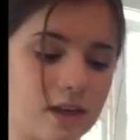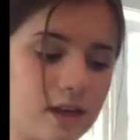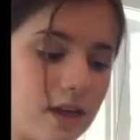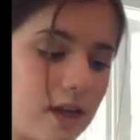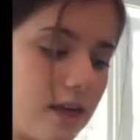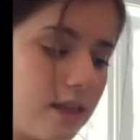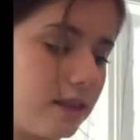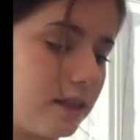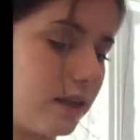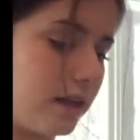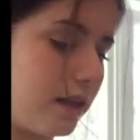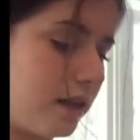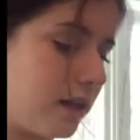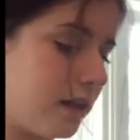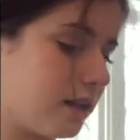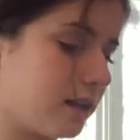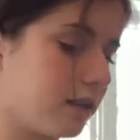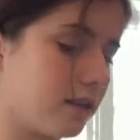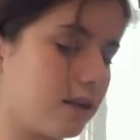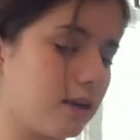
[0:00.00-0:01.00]
And
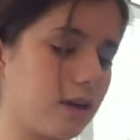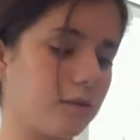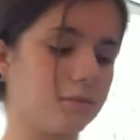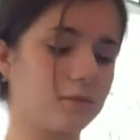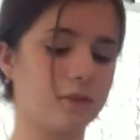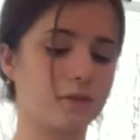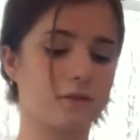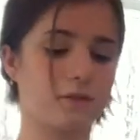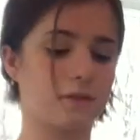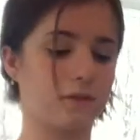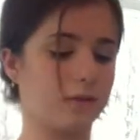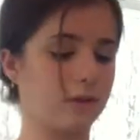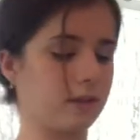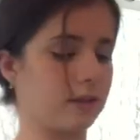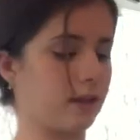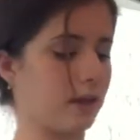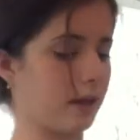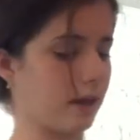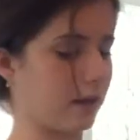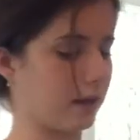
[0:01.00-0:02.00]
then I'm just going
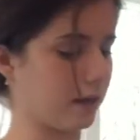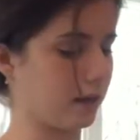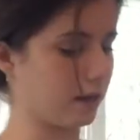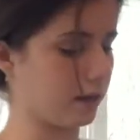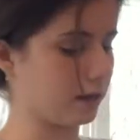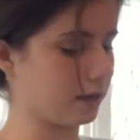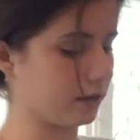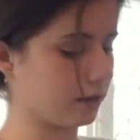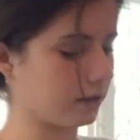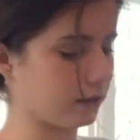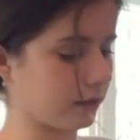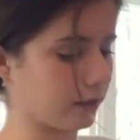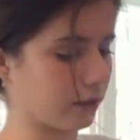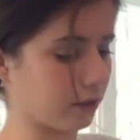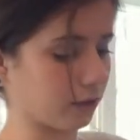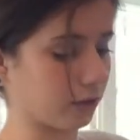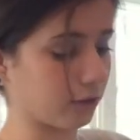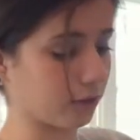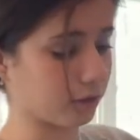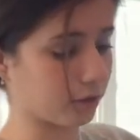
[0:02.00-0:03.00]
to add like
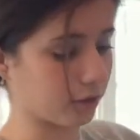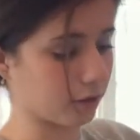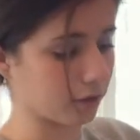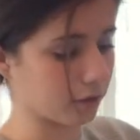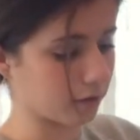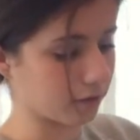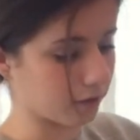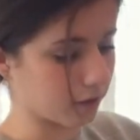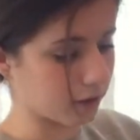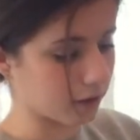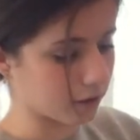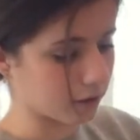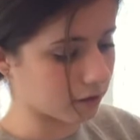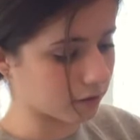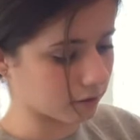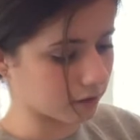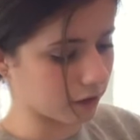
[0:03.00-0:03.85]
1/3 of it,